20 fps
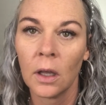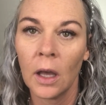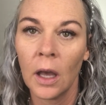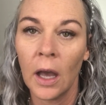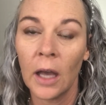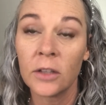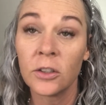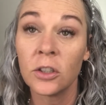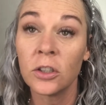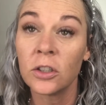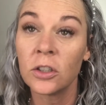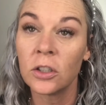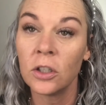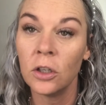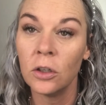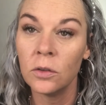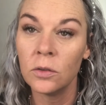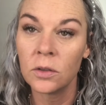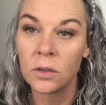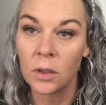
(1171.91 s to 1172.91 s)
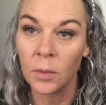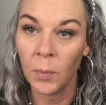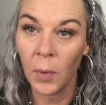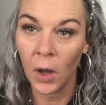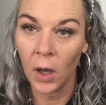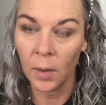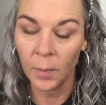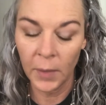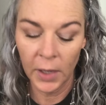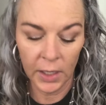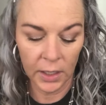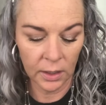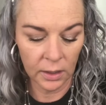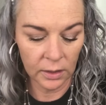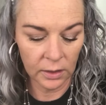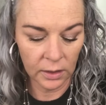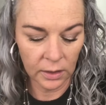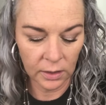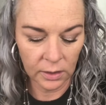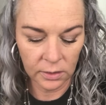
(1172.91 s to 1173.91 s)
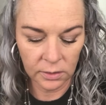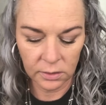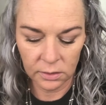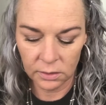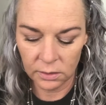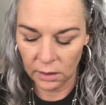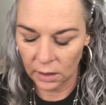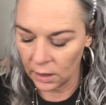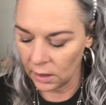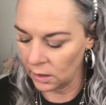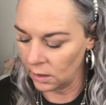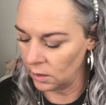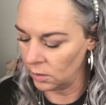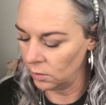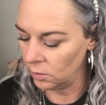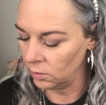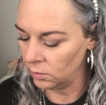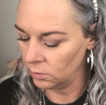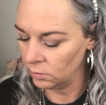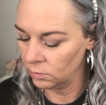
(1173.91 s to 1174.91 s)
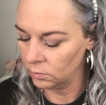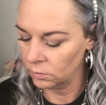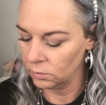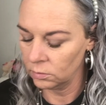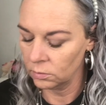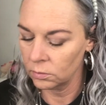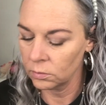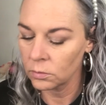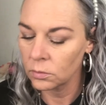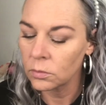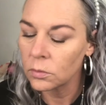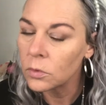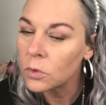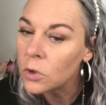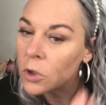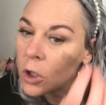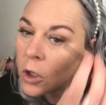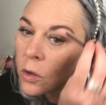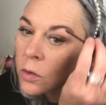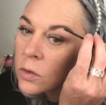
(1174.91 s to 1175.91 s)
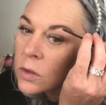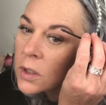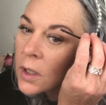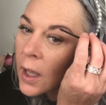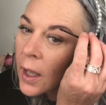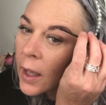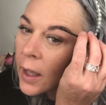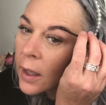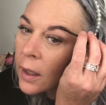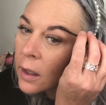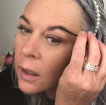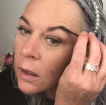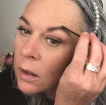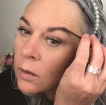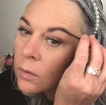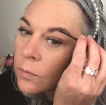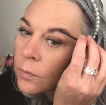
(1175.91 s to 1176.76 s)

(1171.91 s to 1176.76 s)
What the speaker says: I just used the pomade in this and used a,